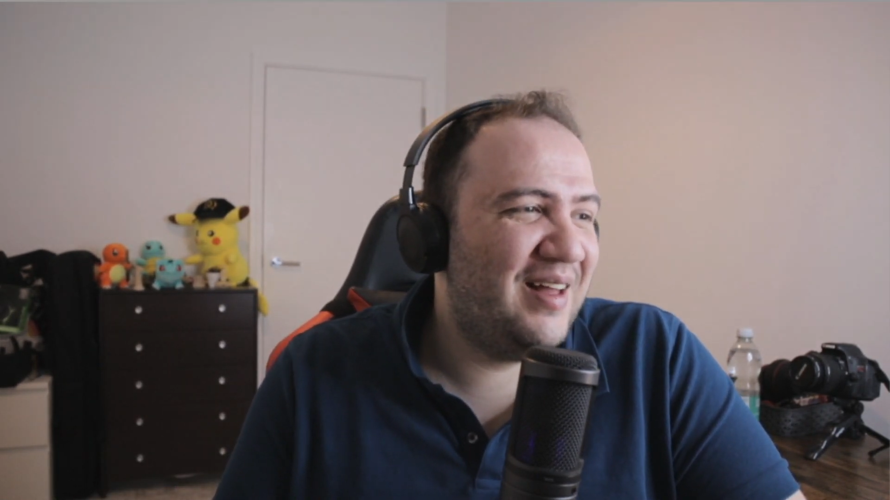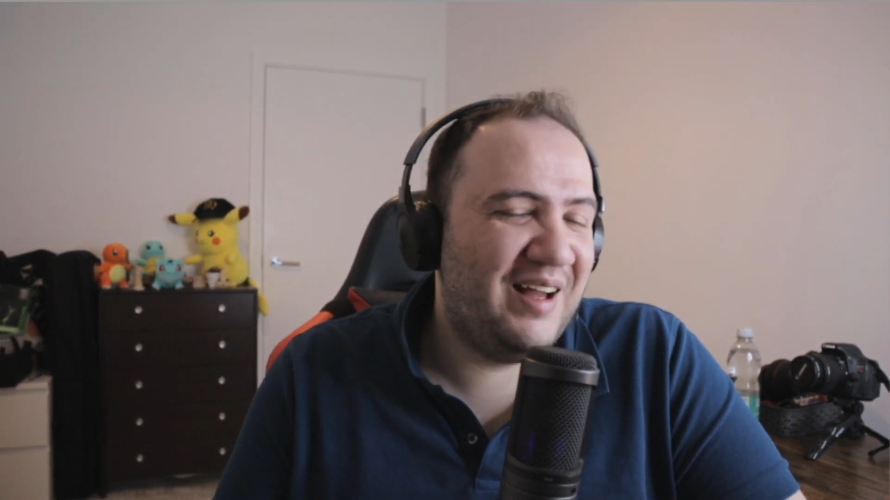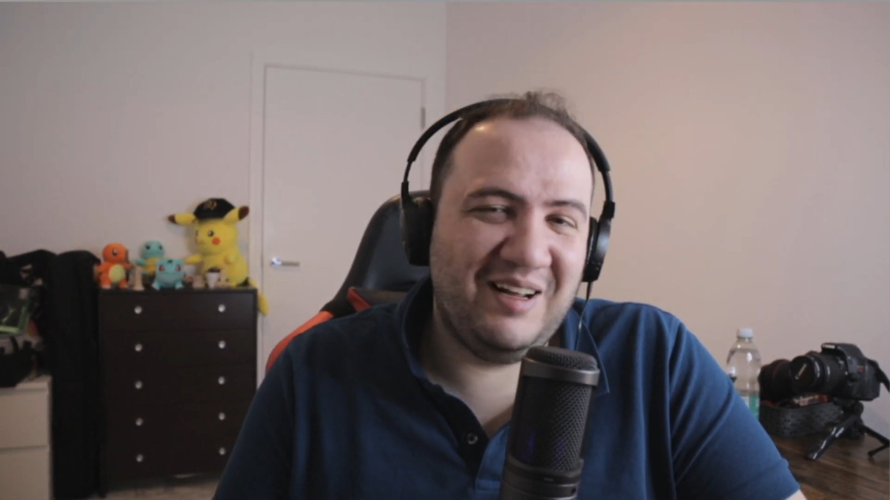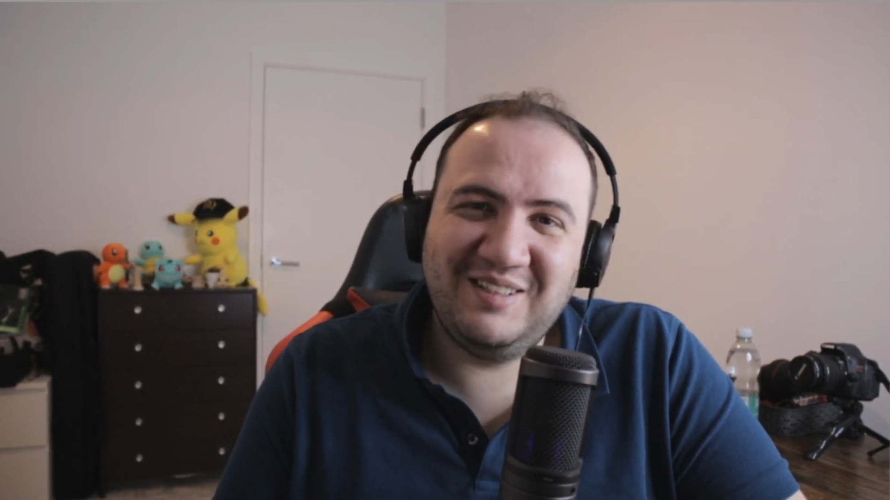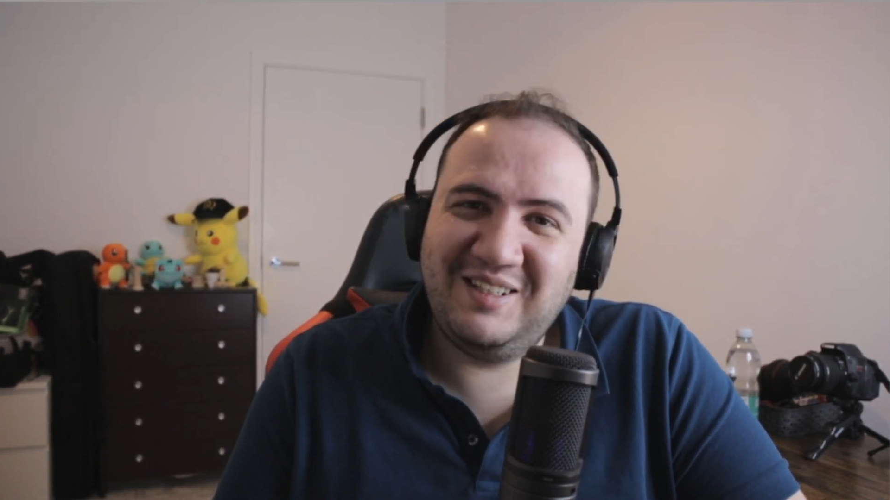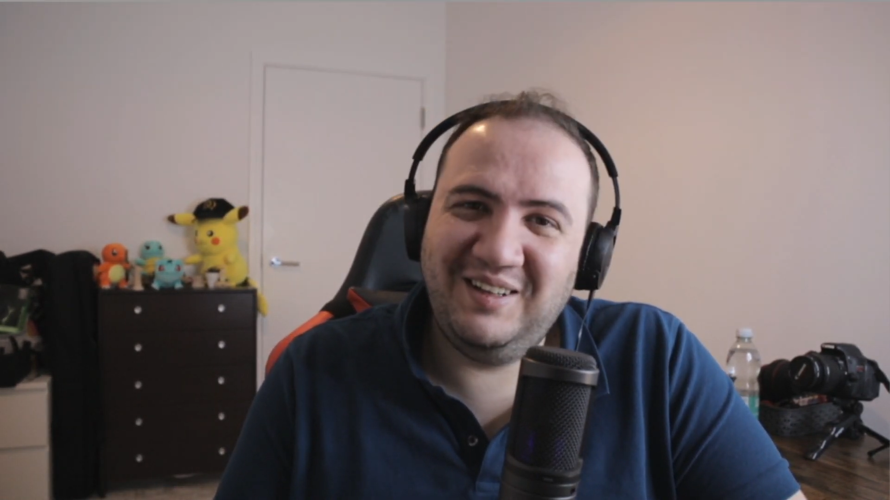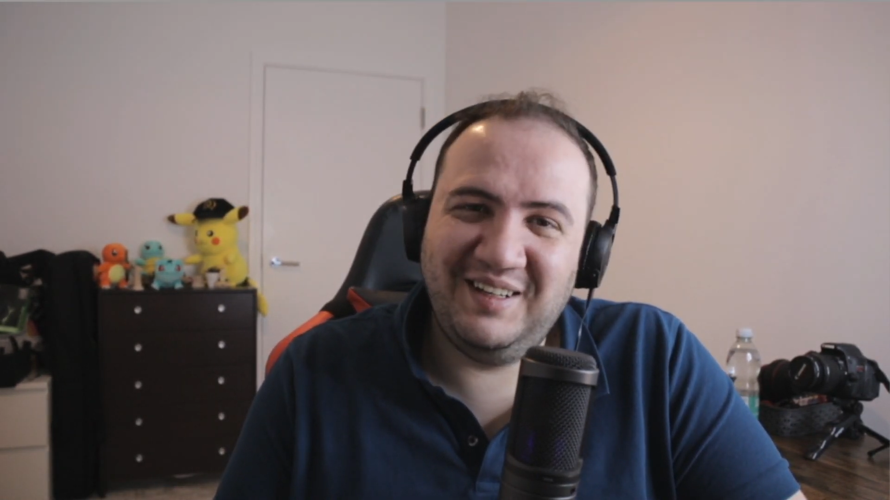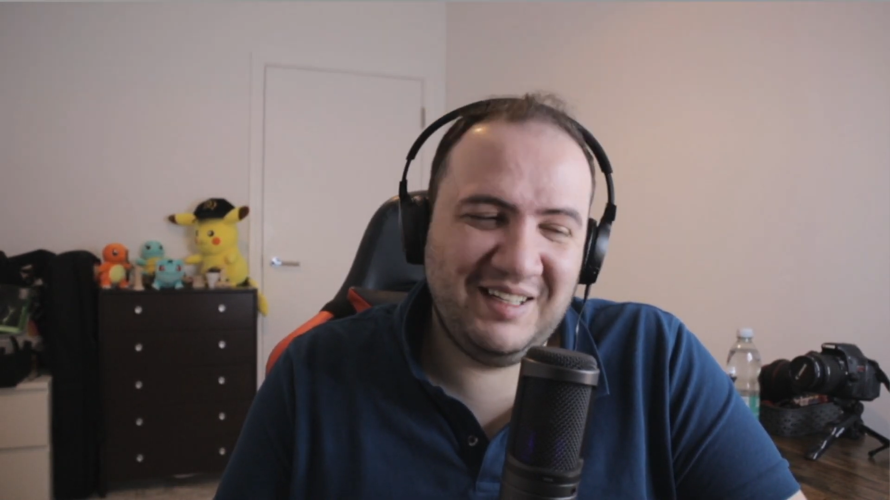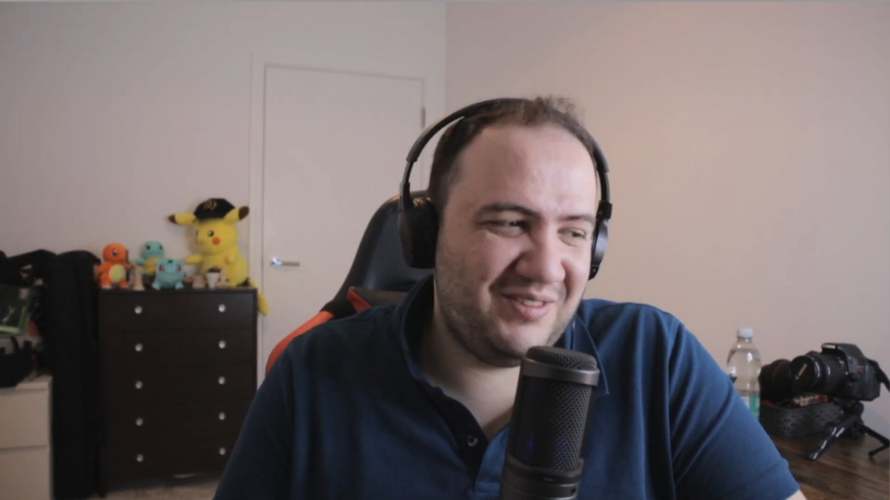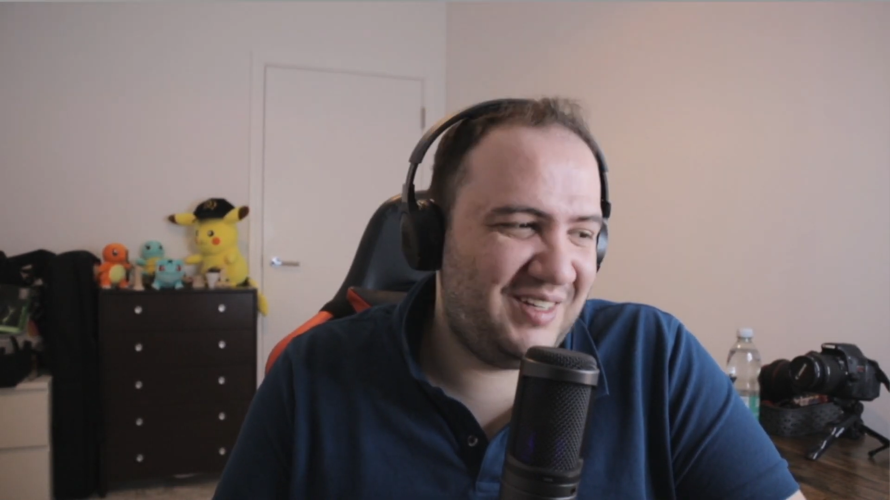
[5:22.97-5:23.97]
I'll see you in the
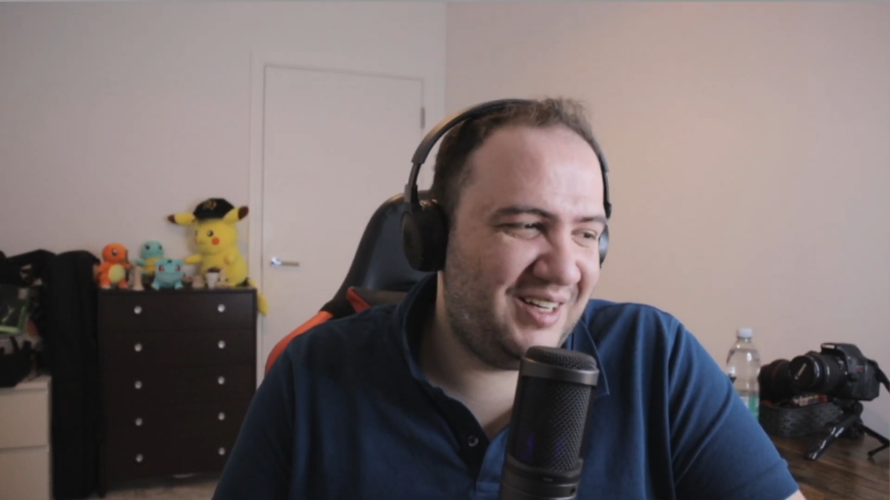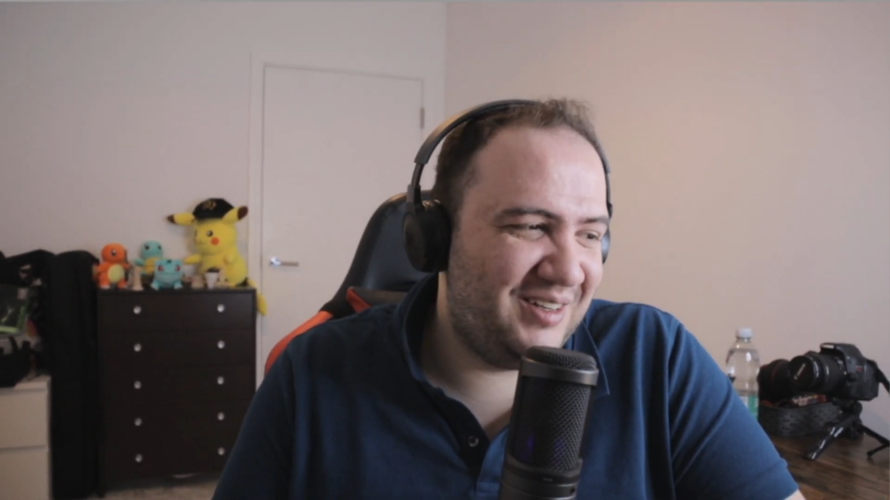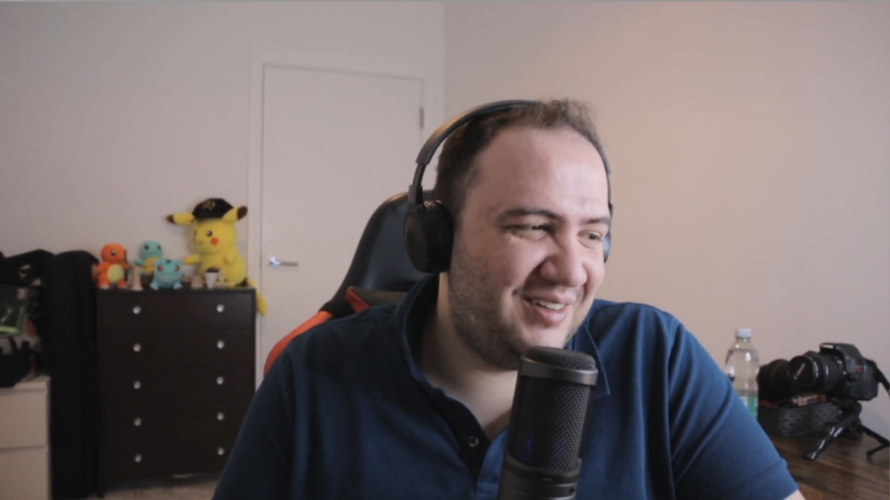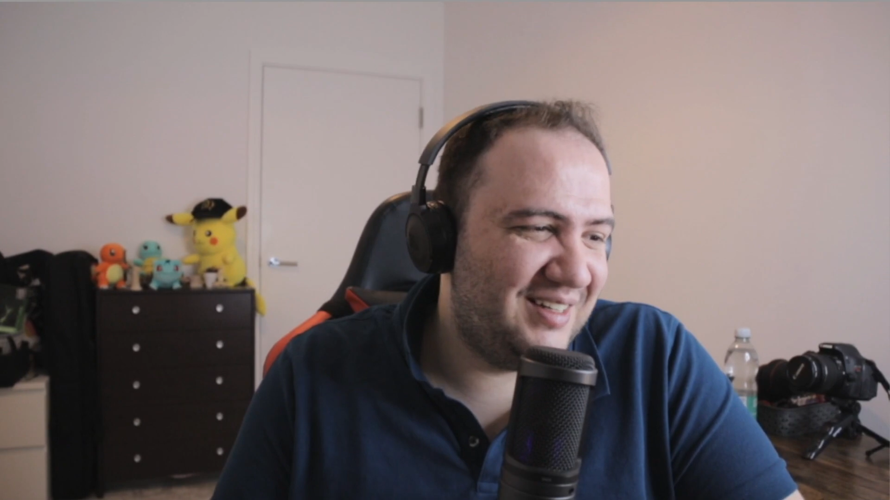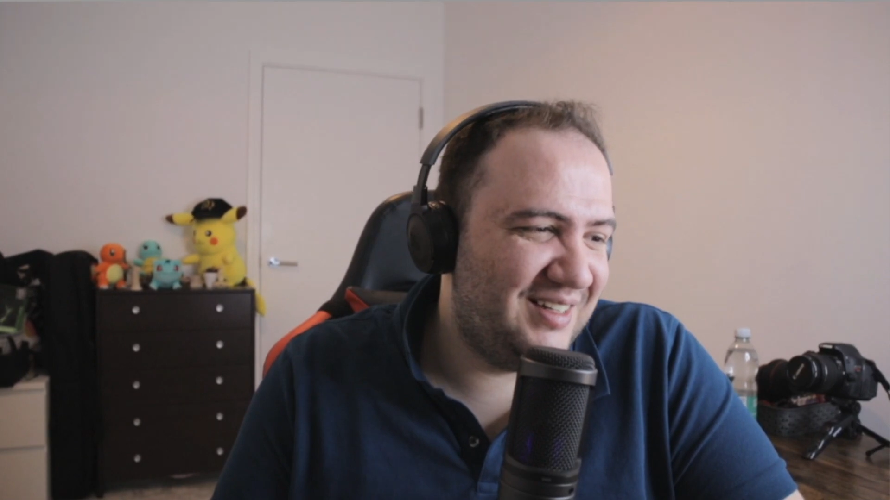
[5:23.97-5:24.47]
next video.